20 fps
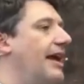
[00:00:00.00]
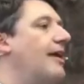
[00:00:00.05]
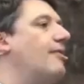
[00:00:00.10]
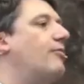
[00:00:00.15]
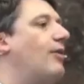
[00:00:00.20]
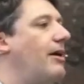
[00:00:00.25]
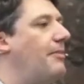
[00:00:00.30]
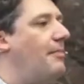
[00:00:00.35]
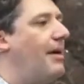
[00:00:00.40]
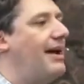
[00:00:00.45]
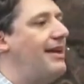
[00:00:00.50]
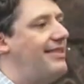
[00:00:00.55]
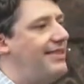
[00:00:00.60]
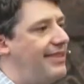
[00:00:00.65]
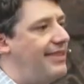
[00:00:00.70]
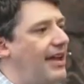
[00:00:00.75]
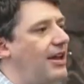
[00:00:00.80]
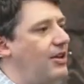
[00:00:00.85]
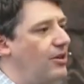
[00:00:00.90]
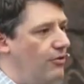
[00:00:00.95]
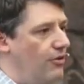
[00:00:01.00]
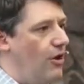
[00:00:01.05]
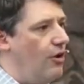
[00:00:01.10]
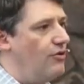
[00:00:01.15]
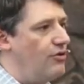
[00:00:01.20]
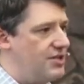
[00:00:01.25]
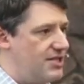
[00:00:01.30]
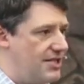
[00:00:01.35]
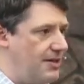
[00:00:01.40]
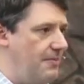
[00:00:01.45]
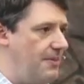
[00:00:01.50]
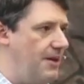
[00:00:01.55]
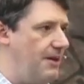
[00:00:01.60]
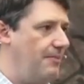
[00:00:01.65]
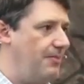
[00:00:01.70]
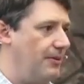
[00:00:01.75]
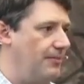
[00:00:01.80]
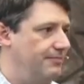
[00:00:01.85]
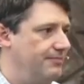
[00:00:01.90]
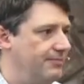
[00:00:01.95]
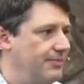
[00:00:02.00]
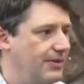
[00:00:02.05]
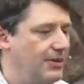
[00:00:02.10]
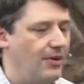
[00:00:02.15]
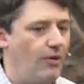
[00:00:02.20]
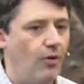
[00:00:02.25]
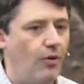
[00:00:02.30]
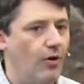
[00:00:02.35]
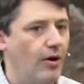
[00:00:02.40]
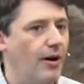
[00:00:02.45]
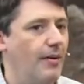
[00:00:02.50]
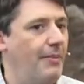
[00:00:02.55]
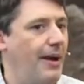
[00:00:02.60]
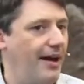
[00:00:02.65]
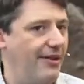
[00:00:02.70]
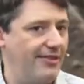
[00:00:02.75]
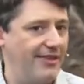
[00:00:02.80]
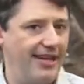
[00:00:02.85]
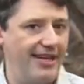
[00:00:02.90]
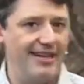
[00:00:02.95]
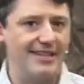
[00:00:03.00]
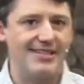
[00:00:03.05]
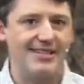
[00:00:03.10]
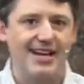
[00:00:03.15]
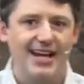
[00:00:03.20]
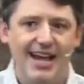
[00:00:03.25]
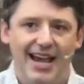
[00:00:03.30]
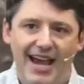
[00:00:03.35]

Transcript: and write my thank you notes to people or about things.